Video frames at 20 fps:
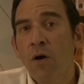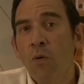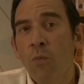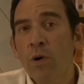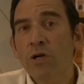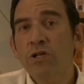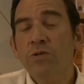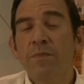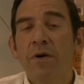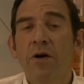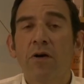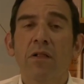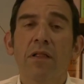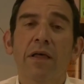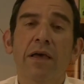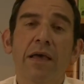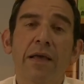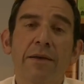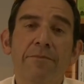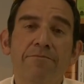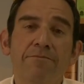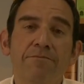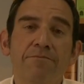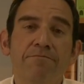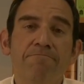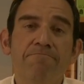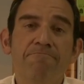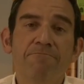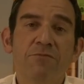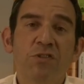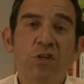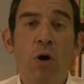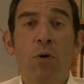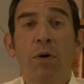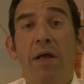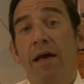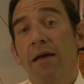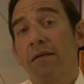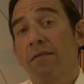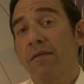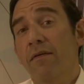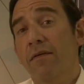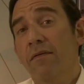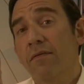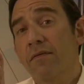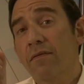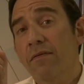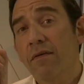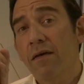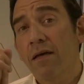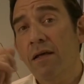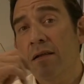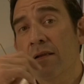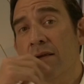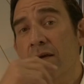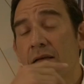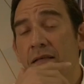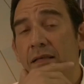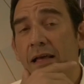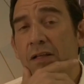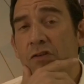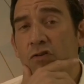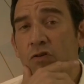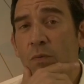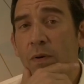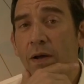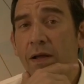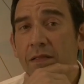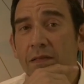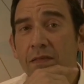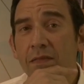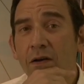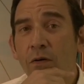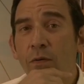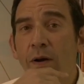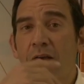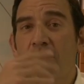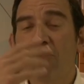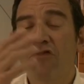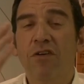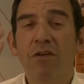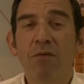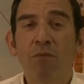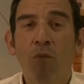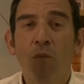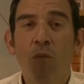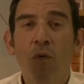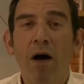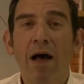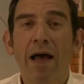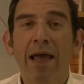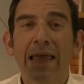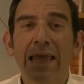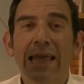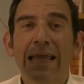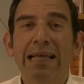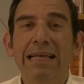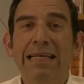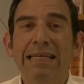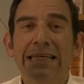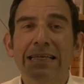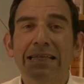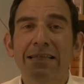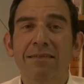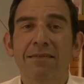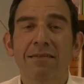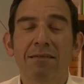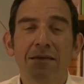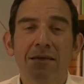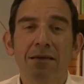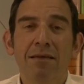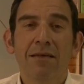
which merely showcases and accentuates the question, why is